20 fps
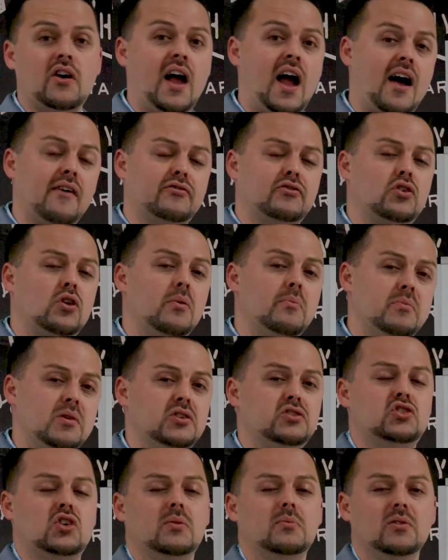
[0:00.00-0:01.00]
after a
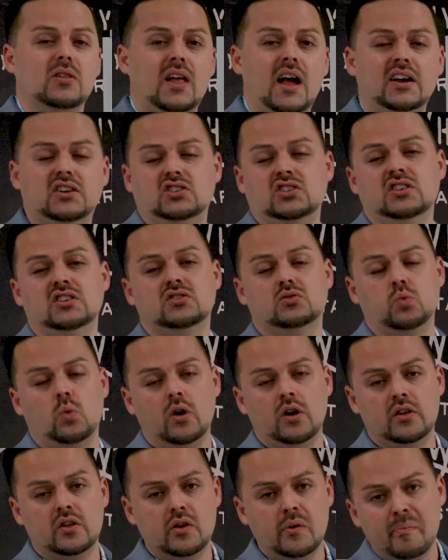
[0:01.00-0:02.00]
midterm election is
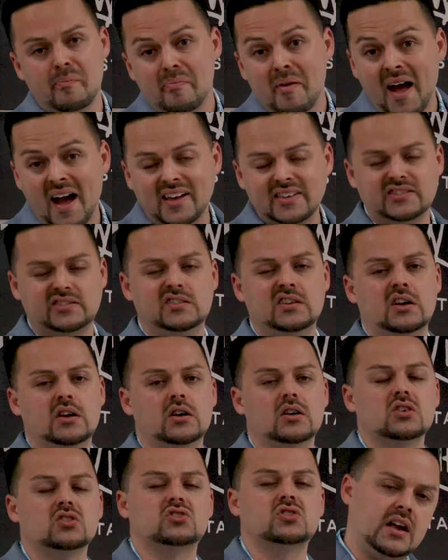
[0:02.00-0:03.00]
one of the best
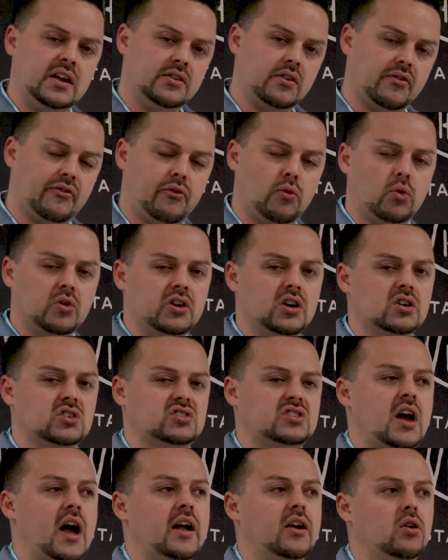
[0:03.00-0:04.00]
years in the 4-year
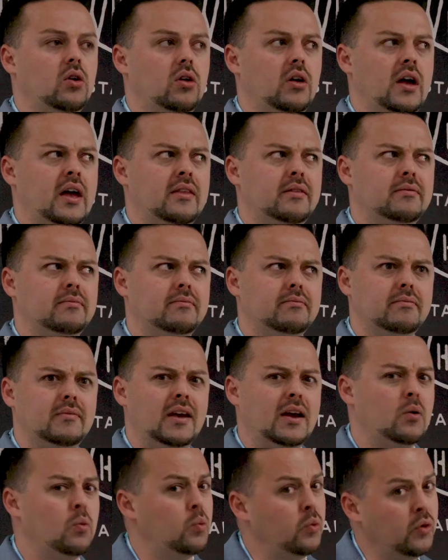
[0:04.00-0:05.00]
cycle, and
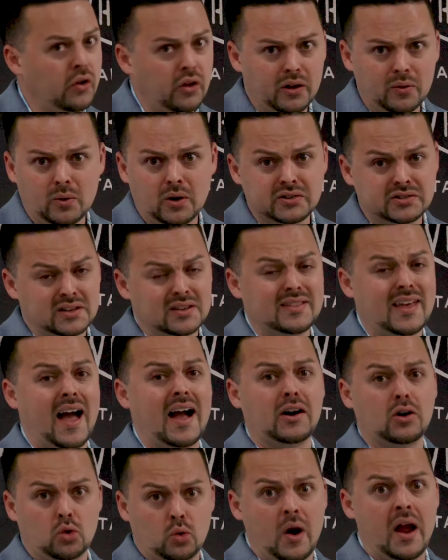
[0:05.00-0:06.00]
it really wasn't
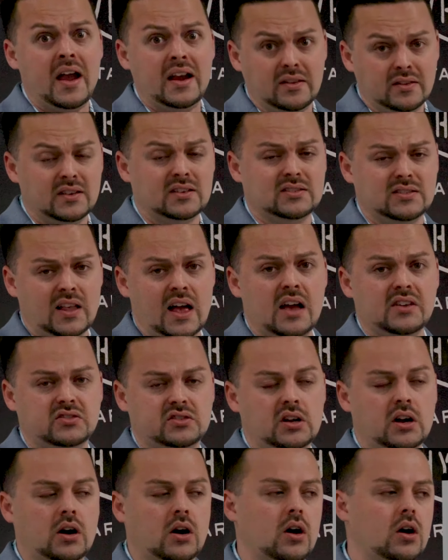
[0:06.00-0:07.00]
that great this last
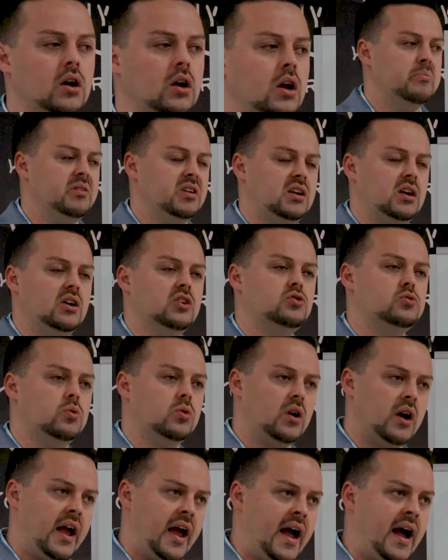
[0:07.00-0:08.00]
year because we're
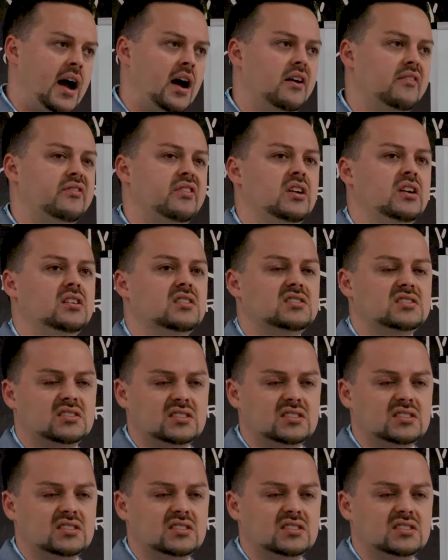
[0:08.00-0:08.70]
having